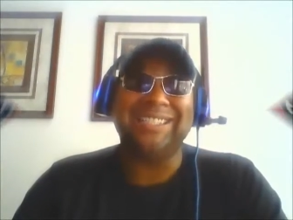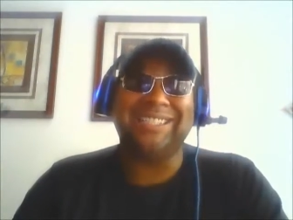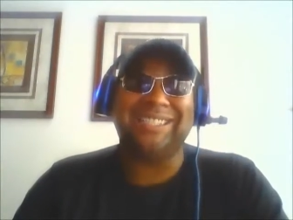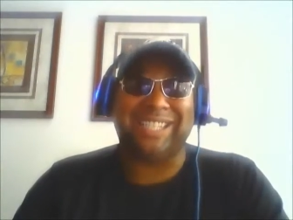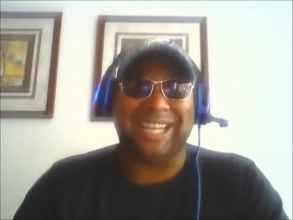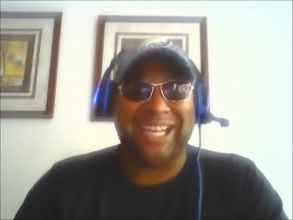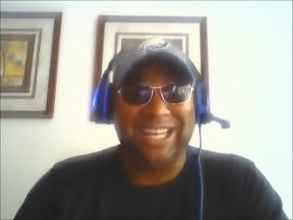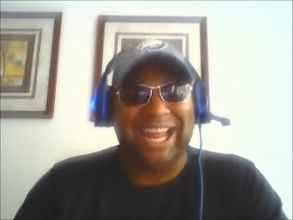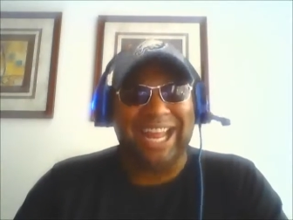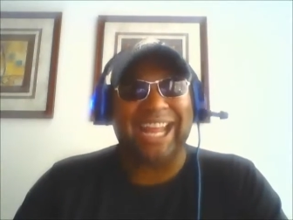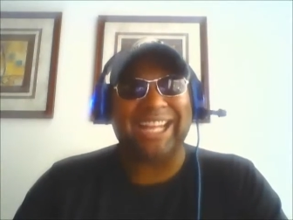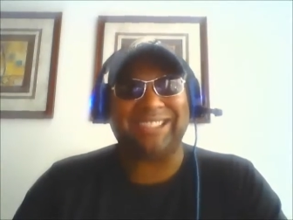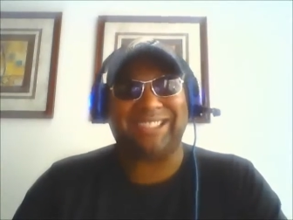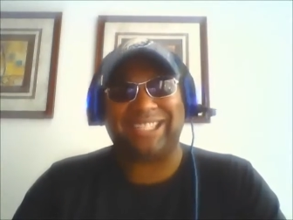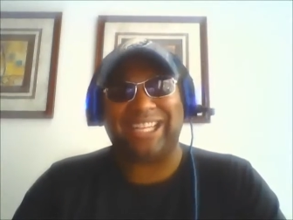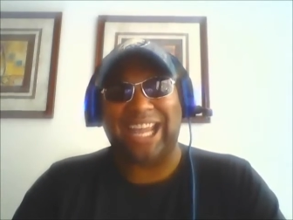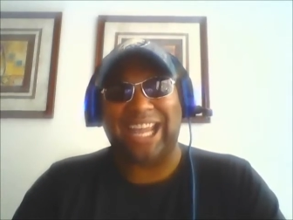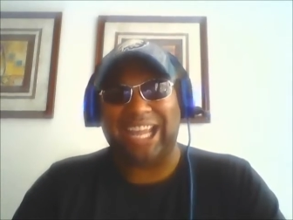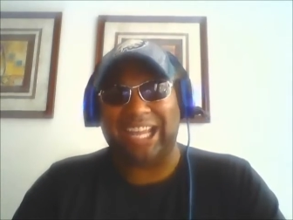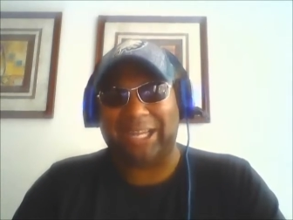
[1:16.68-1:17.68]

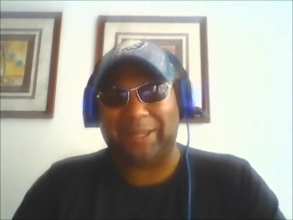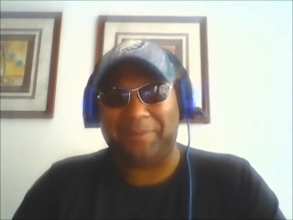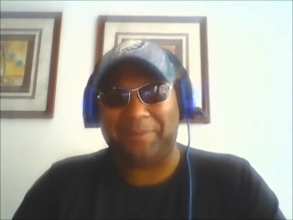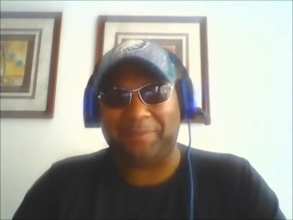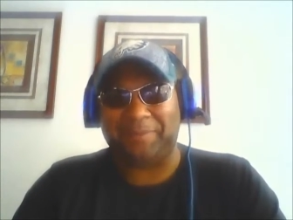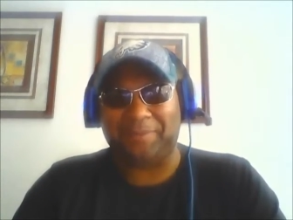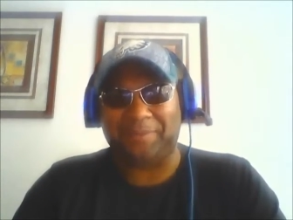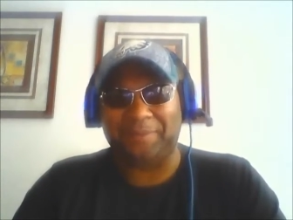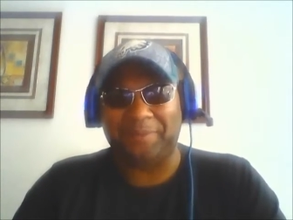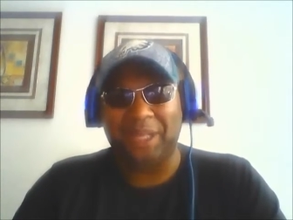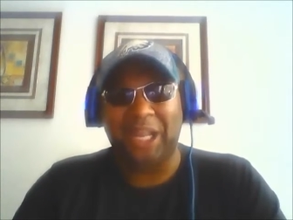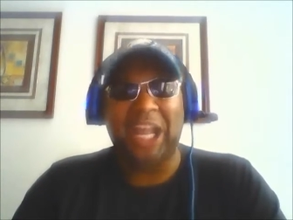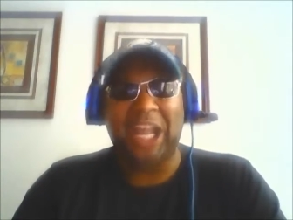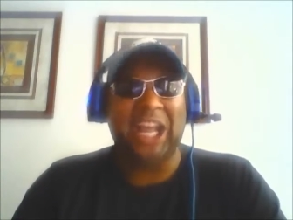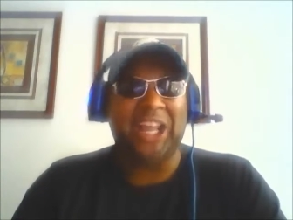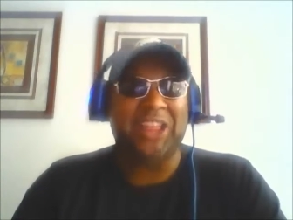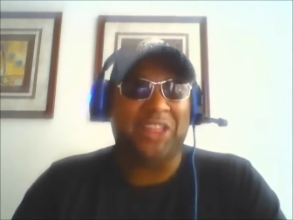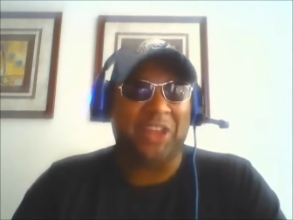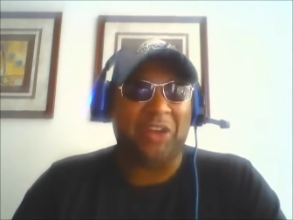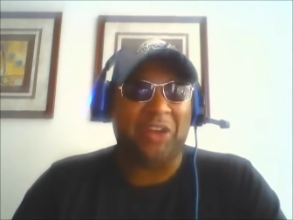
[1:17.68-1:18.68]
Tonight's game,
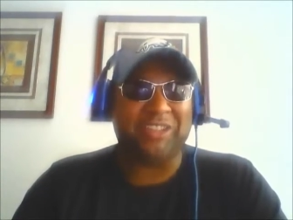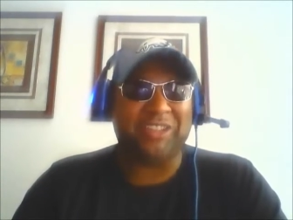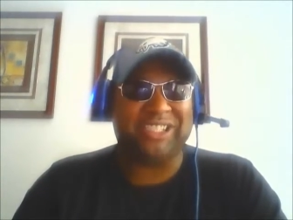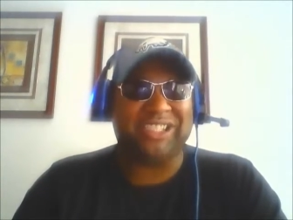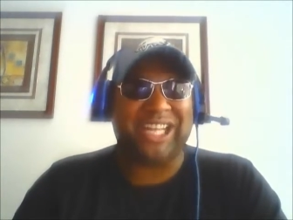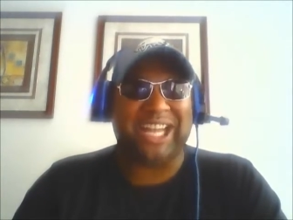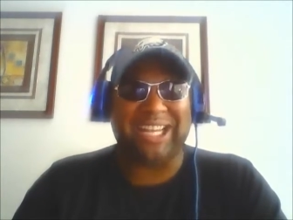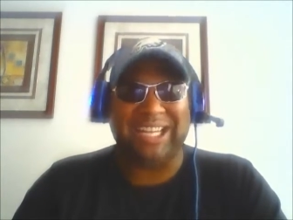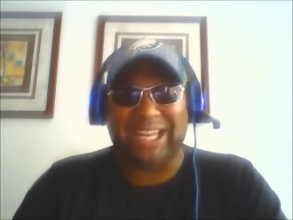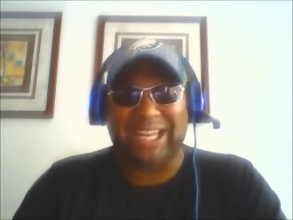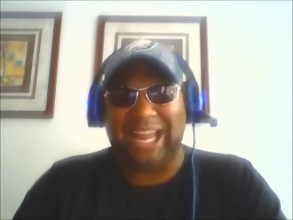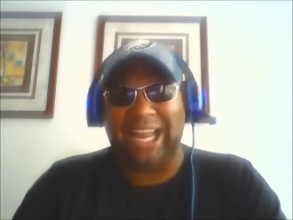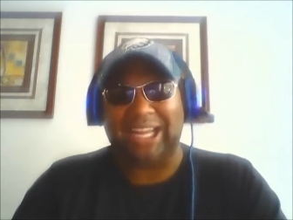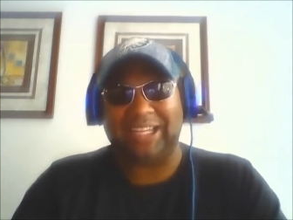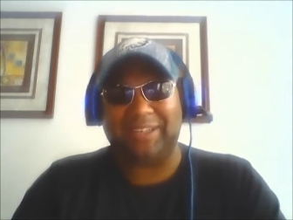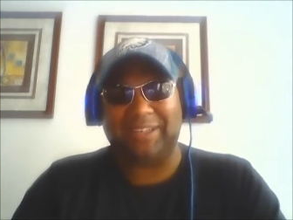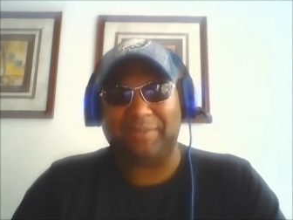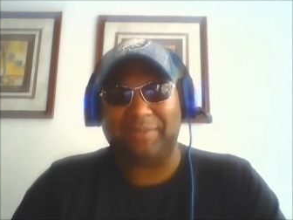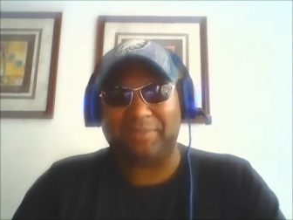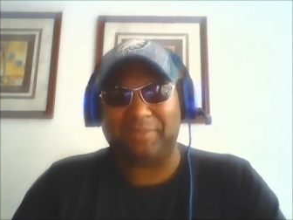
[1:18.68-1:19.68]
Thursday
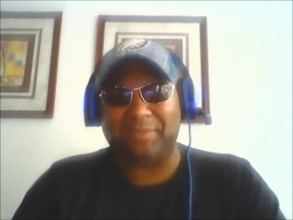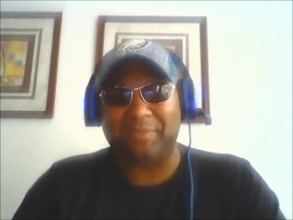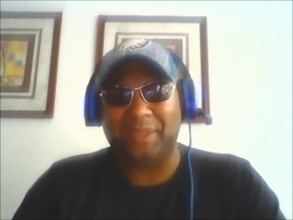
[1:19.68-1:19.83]
night,